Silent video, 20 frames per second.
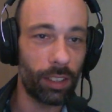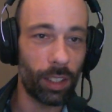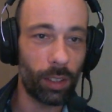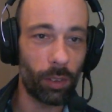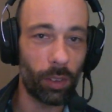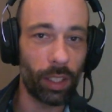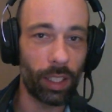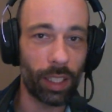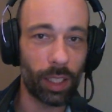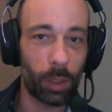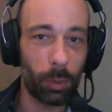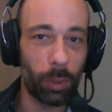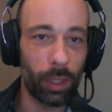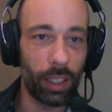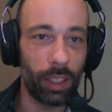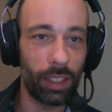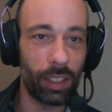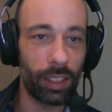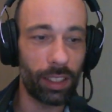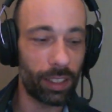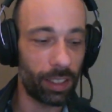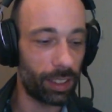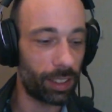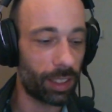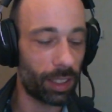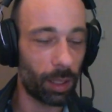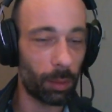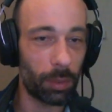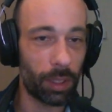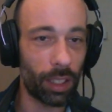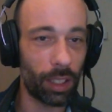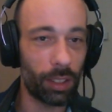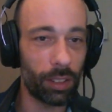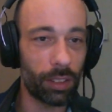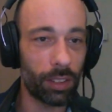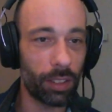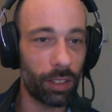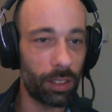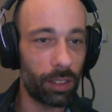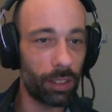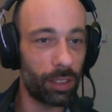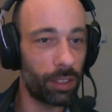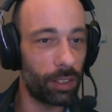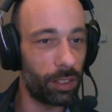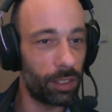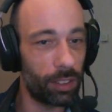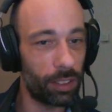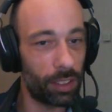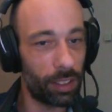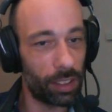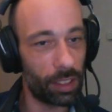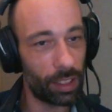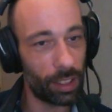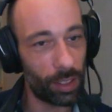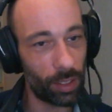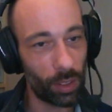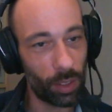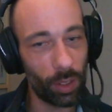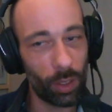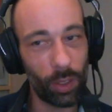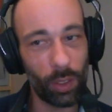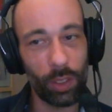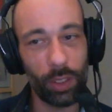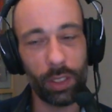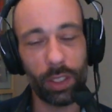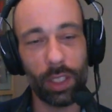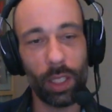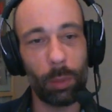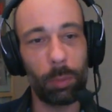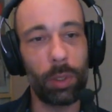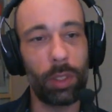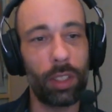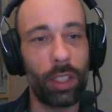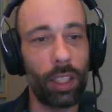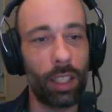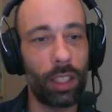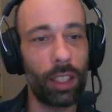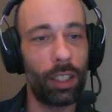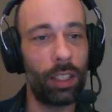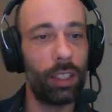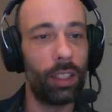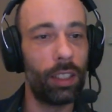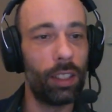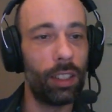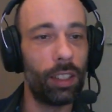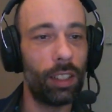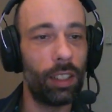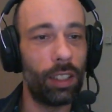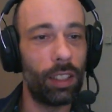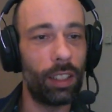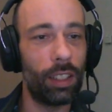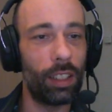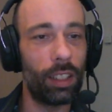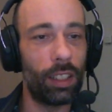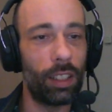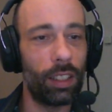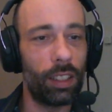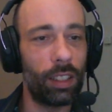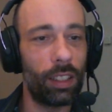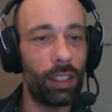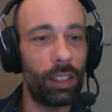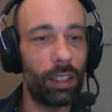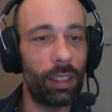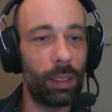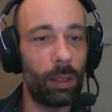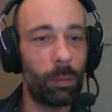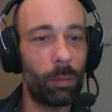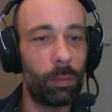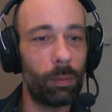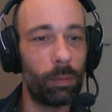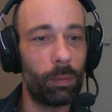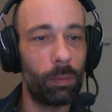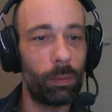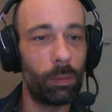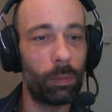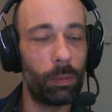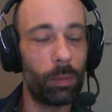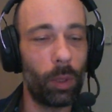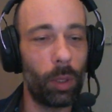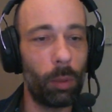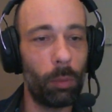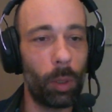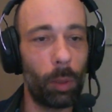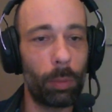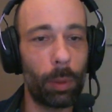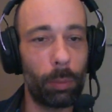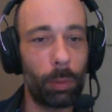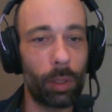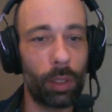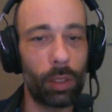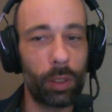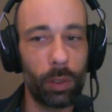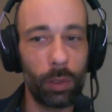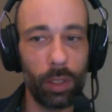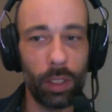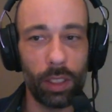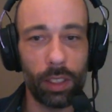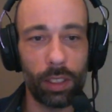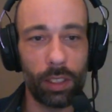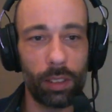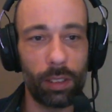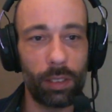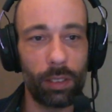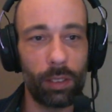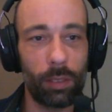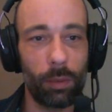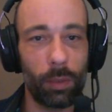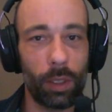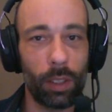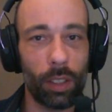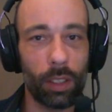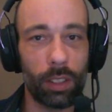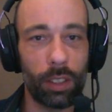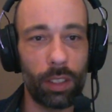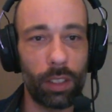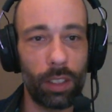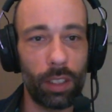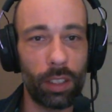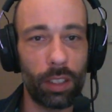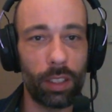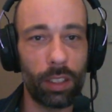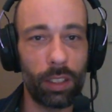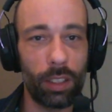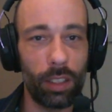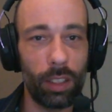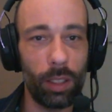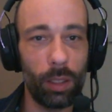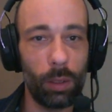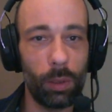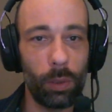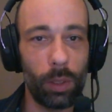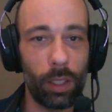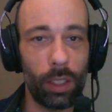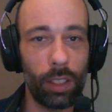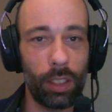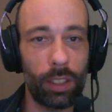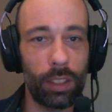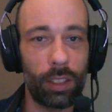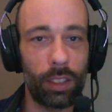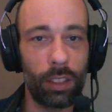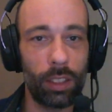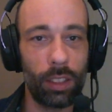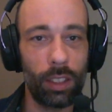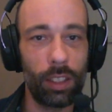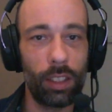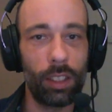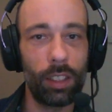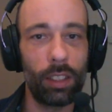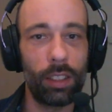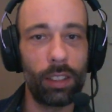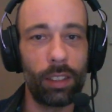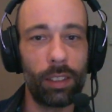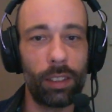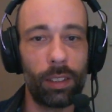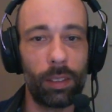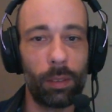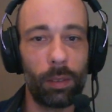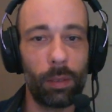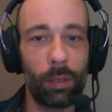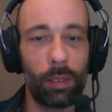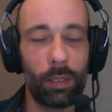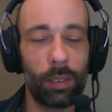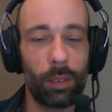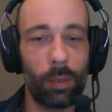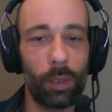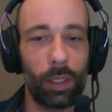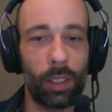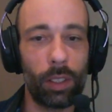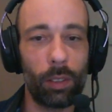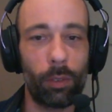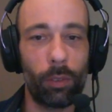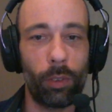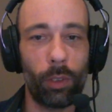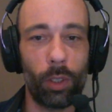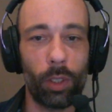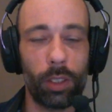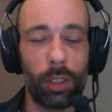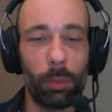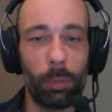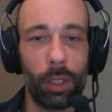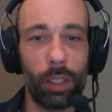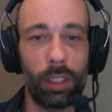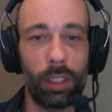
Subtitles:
I already explained it. It comes out through all the steps you take, and more and more people are doing it because in this new age, with the fourth